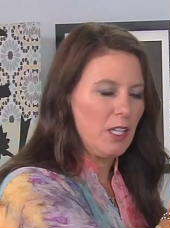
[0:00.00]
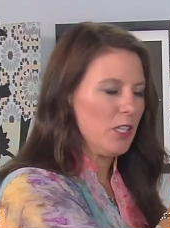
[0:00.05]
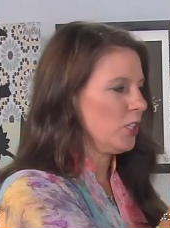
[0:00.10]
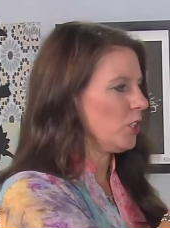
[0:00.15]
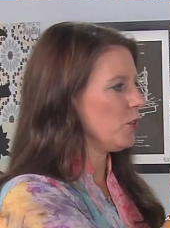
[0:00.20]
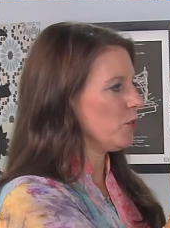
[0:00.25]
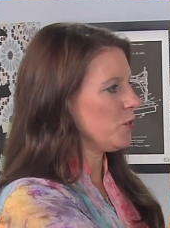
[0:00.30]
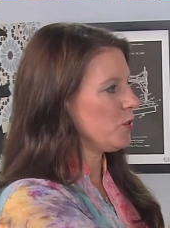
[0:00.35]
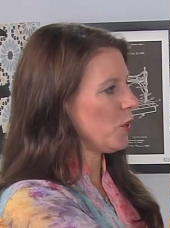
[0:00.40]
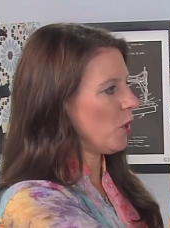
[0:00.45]

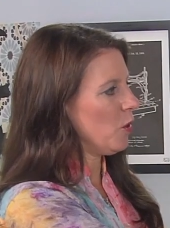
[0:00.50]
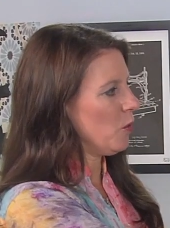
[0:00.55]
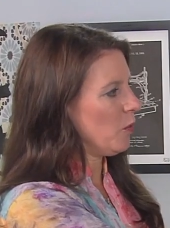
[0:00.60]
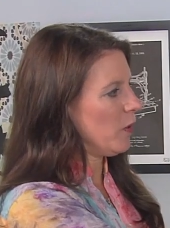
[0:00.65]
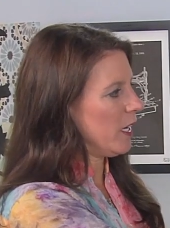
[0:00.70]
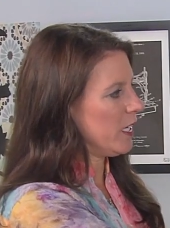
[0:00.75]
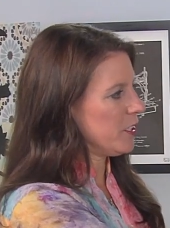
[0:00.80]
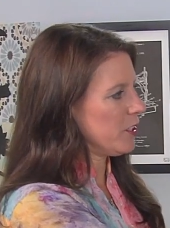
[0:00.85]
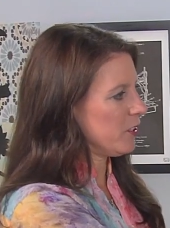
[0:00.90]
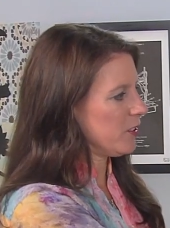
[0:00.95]
You don't
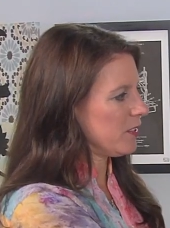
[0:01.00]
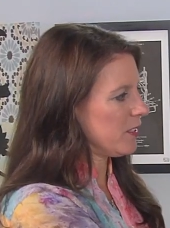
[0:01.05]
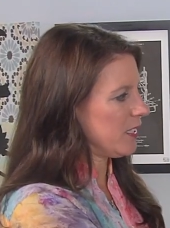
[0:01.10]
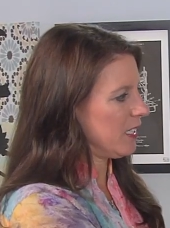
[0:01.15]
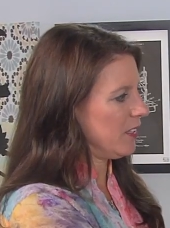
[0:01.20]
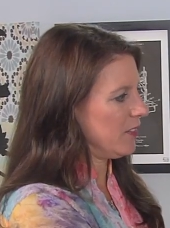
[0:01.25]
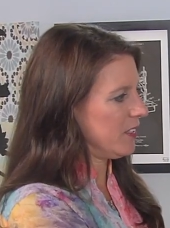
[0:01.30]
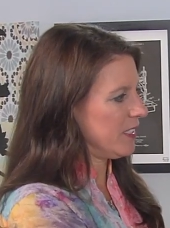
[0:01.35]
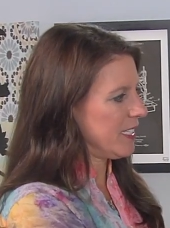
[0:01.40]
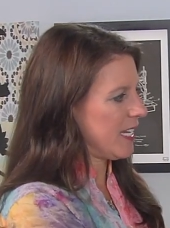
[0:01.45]
want your
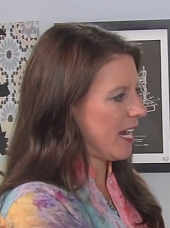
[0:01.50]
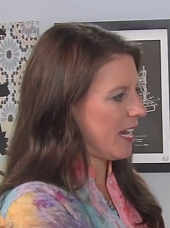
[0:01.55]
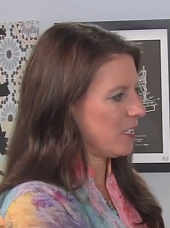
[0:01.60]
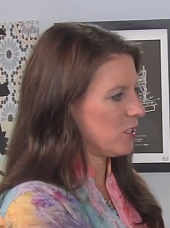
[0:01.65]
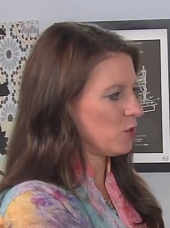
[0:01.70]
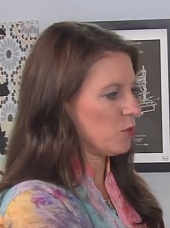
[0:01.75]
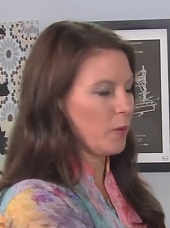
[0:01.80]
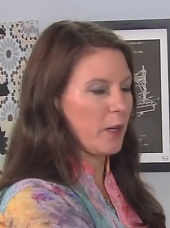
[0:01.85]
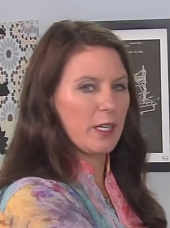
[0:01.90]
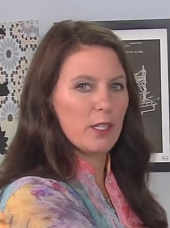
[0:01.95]
sleeve
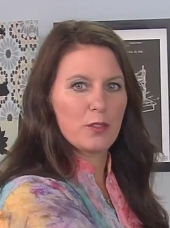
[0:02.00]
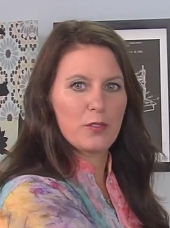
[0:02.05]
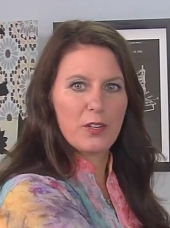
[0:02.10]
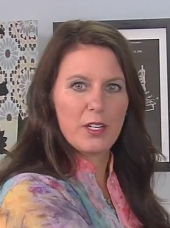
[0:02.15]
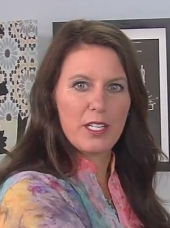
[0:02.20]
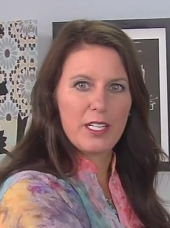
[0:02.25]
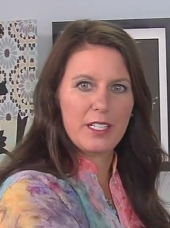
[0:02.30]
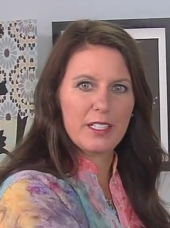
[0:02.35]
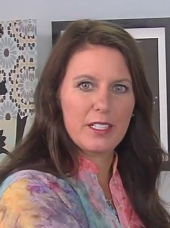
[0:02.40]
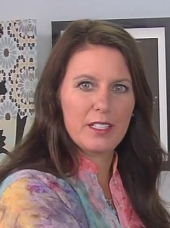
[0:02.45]
attached way over
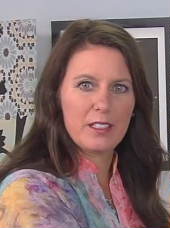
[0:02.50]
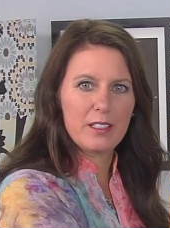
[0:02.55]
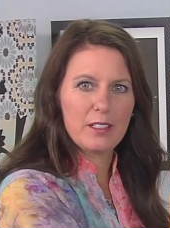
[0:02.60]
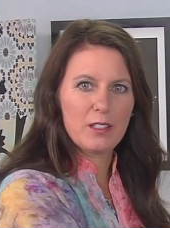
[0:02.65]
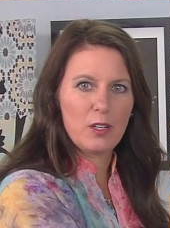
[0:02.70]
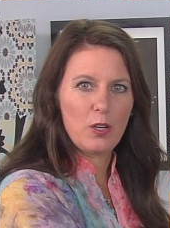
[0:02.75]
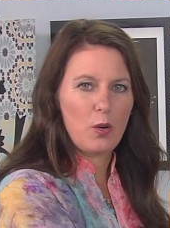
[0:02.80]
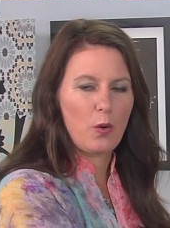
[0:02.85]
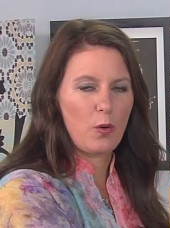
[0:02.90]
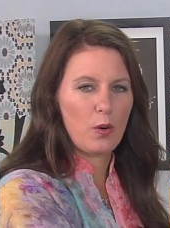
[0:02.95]
here,
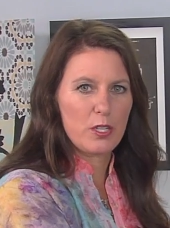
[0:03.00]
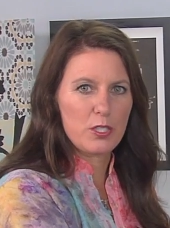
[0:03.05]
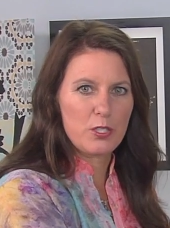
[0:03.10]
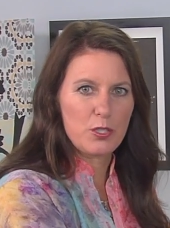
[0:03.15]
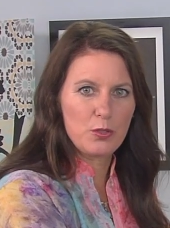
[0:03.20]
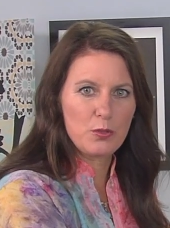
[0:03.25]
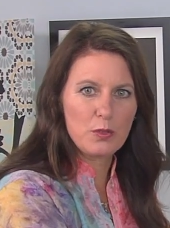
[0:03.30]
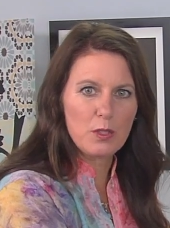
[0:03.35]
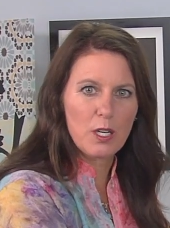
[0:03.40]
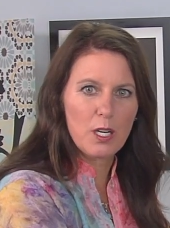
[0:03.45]
or
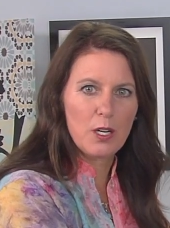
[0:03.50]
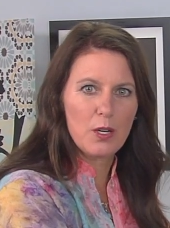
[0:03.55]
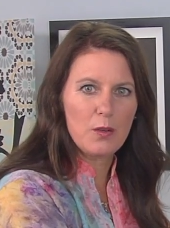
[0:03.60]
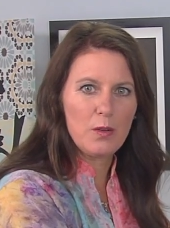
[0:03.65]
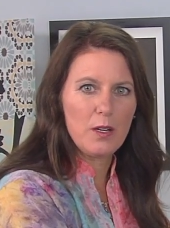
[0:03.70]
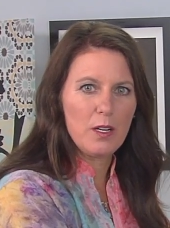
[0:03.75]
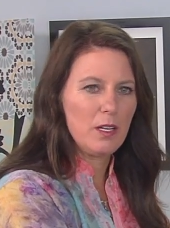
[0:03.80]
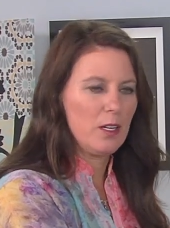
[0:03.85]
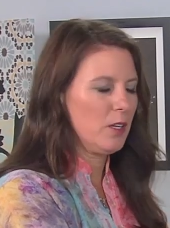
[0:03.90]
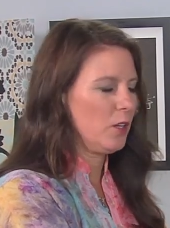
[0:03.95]
too
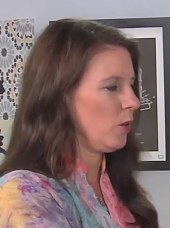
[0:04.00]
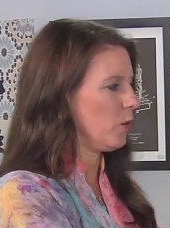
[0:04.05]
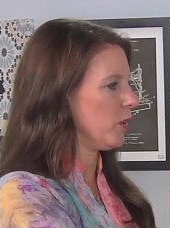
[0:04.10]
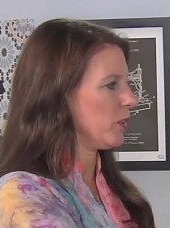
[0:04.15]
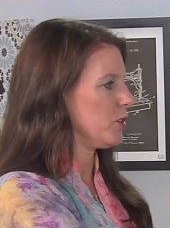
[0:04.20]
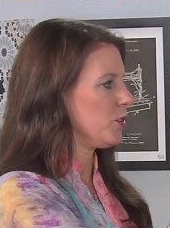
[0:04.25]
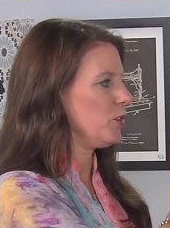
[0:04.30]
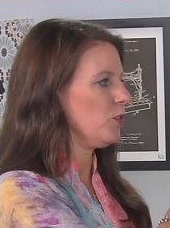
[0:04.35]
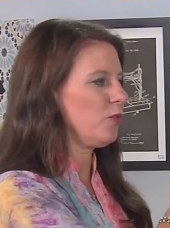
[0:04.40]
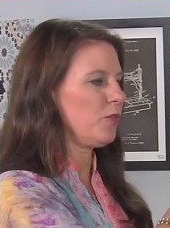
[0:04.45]
low,
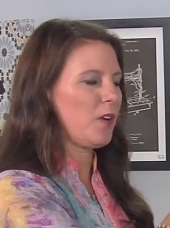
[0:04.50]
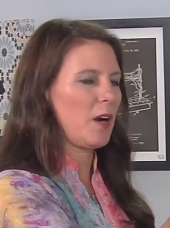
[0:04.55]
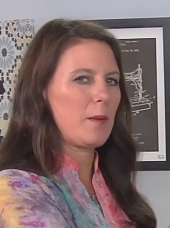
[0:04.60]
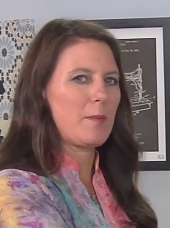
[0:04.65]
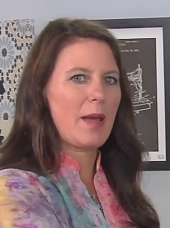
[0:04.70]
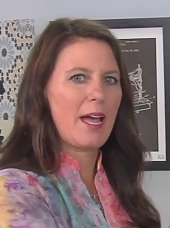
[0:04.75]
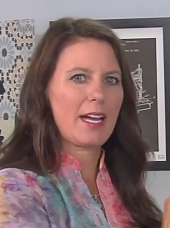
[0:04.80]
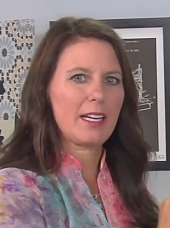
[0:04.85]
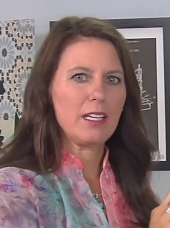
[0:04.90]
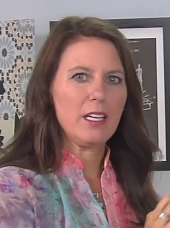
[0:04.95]
or too far
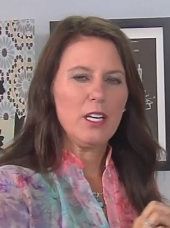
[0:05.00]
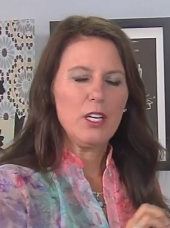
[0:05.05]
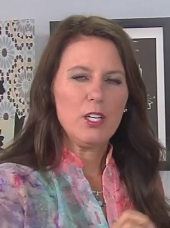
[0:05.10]
back.